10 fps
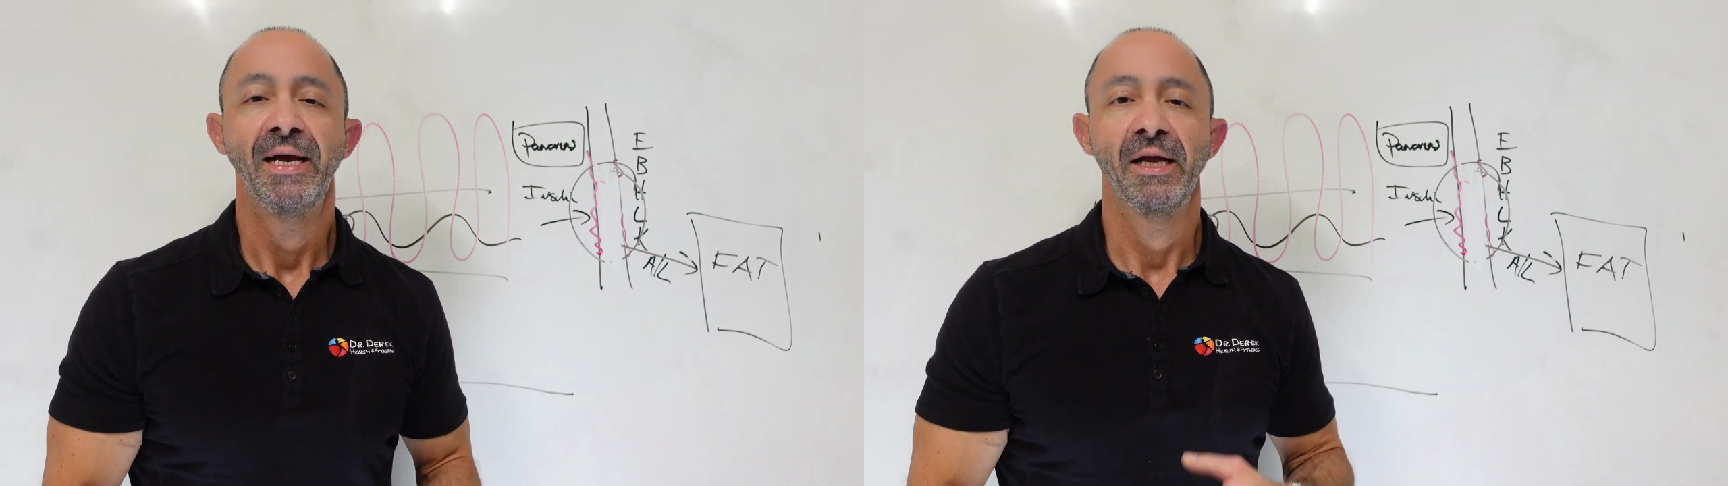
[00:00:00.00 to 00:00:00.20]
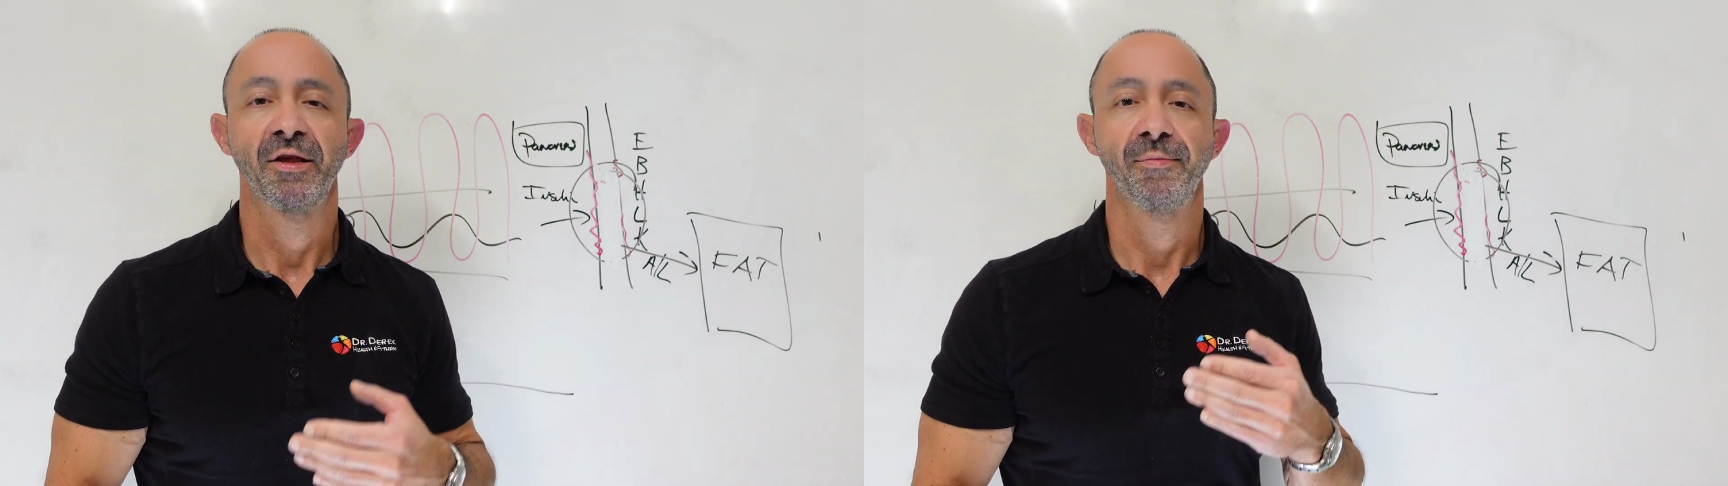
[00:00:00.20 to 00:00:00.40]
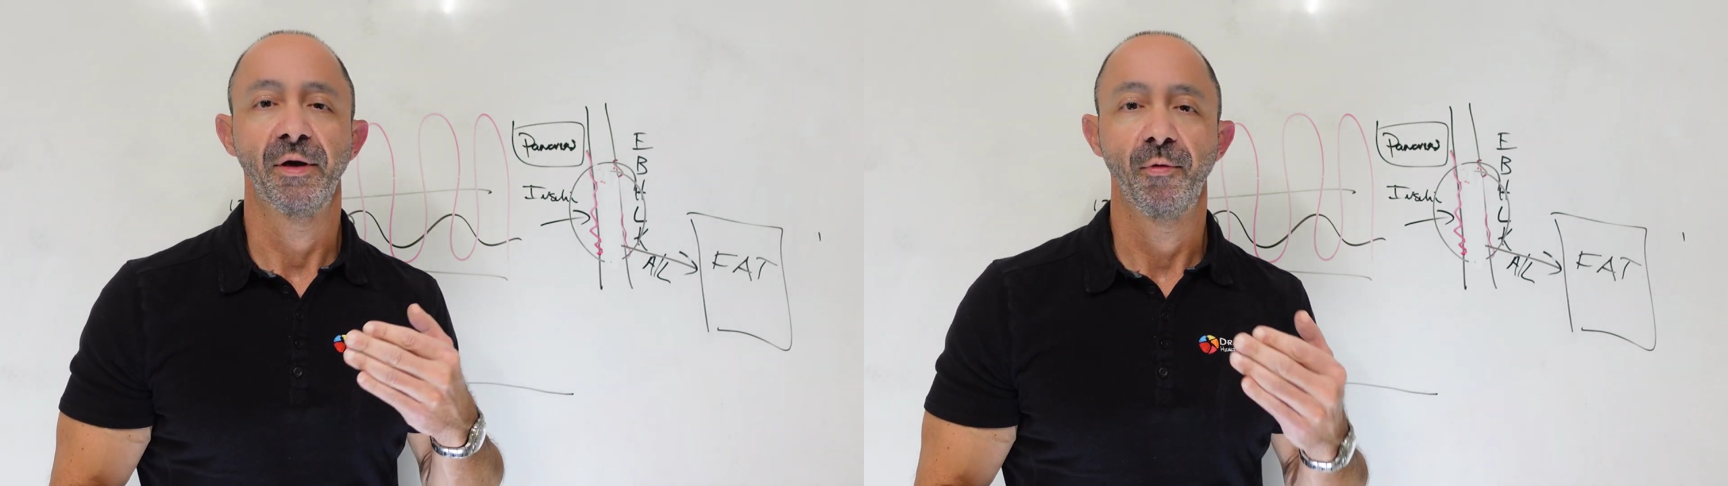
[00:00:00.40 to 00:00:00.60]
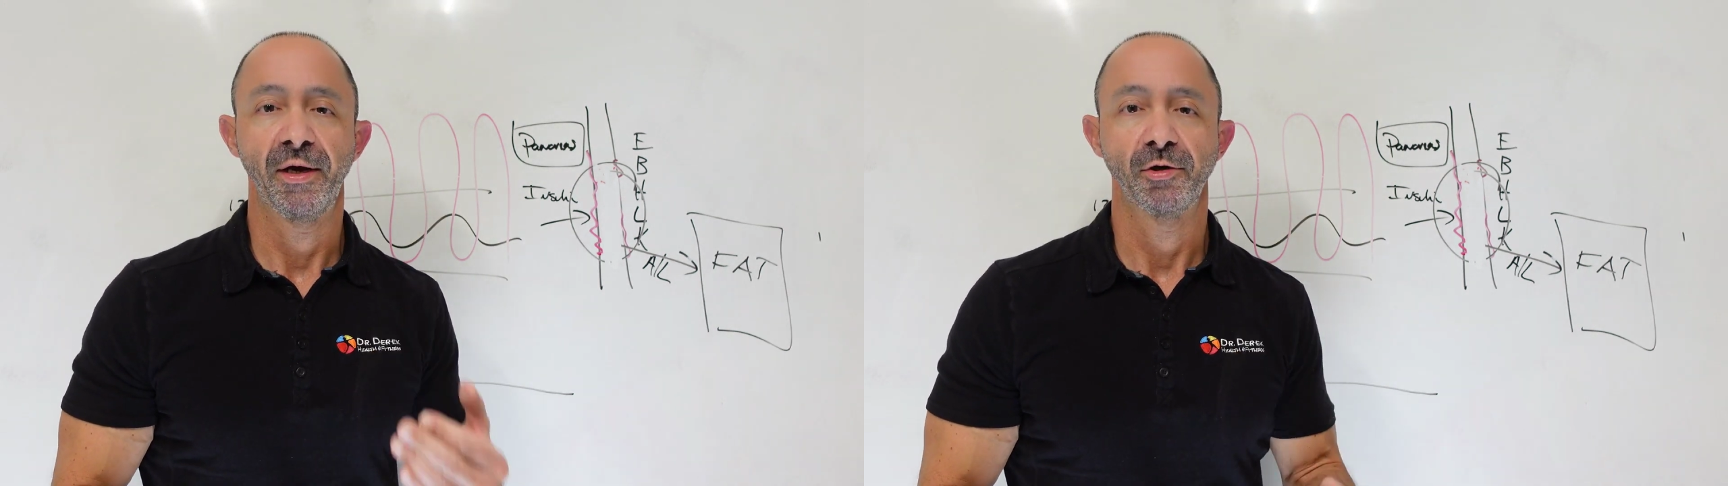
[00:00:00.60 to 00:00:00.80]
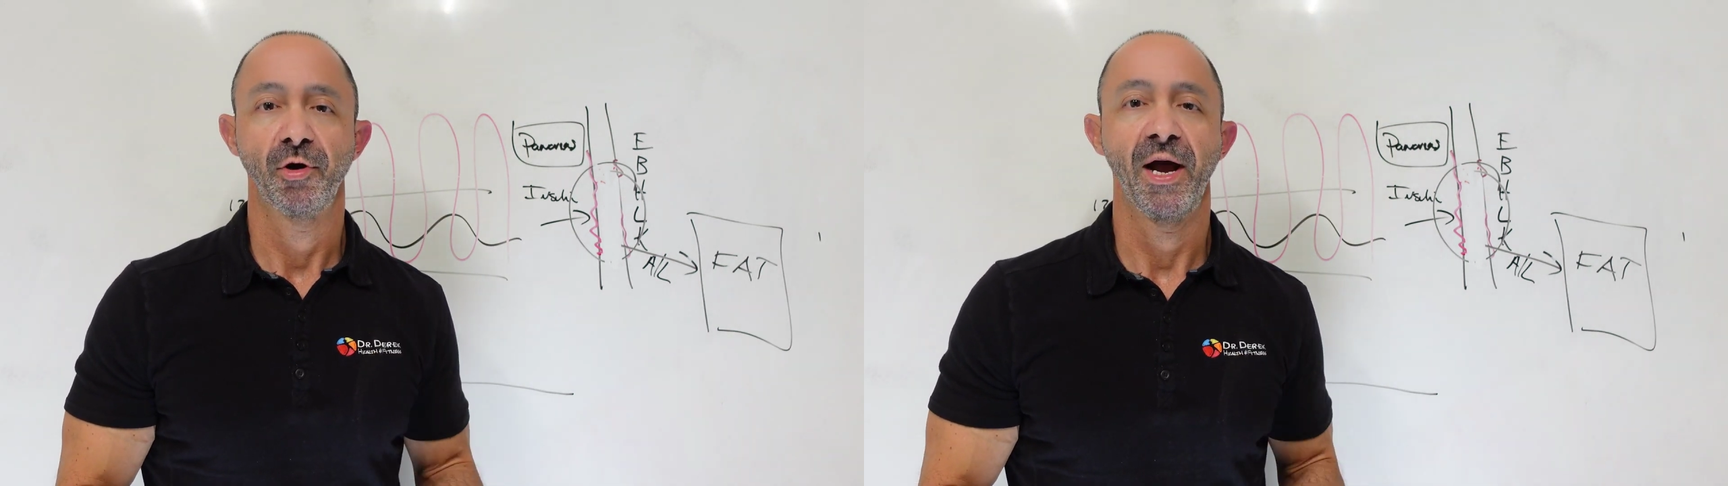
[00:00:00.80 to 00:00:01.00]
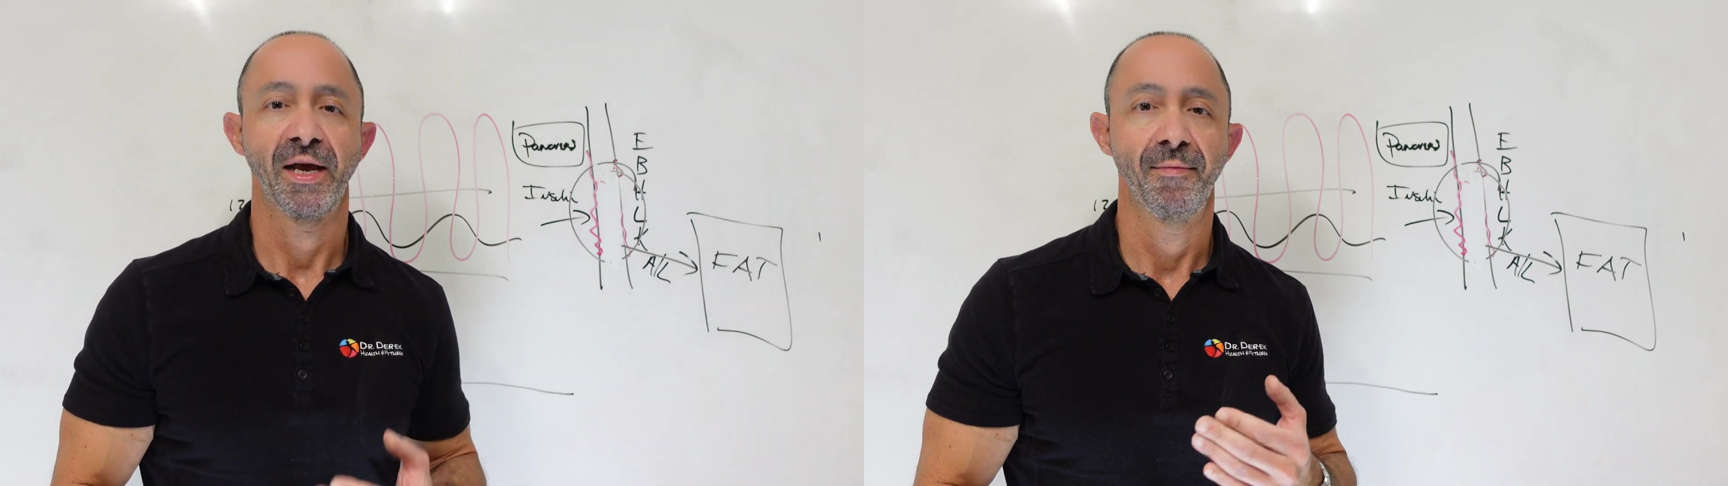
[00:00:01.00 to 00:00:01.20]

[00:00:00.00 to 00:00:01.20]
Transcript: It's something we could track